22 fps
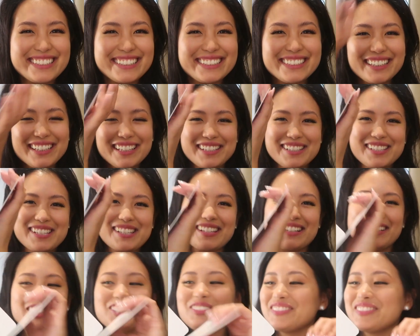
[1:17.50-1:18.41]
let's
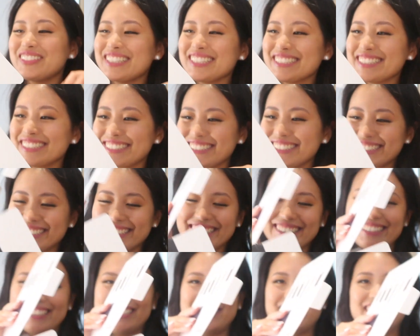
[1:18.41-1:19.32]
open it.
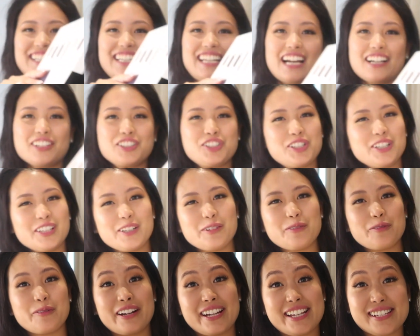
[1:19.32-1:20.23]
It actually
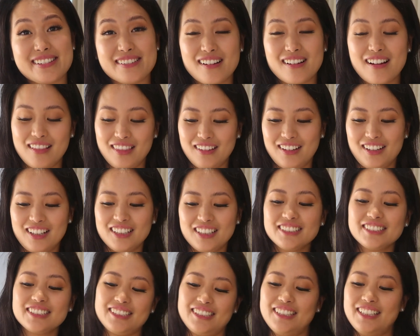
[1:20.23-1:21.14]
weighs a
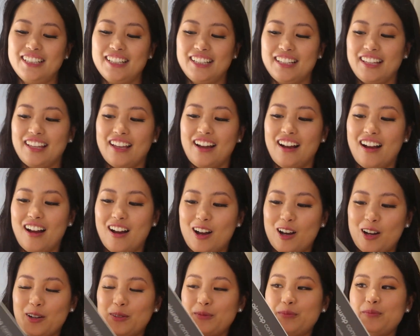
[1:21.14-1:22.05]
lot.
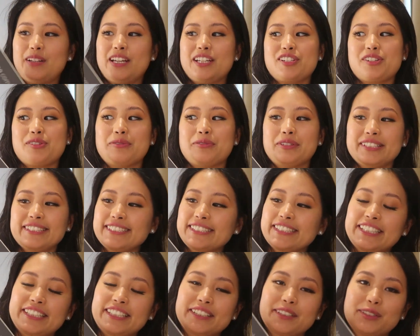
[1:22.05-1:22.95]
It's written
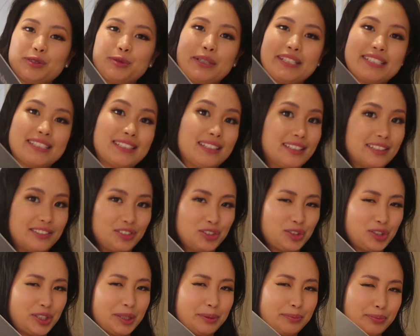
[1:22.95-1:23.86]
here it weighs like
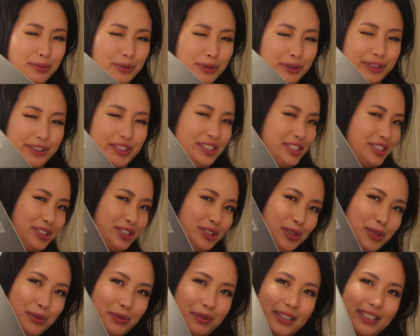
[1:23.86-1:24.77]

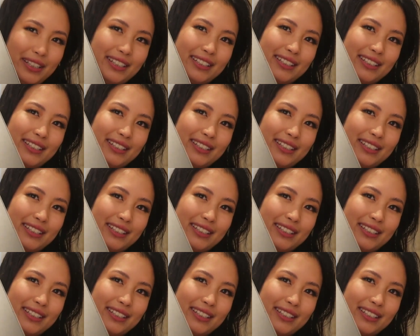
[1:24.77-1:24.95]
3.3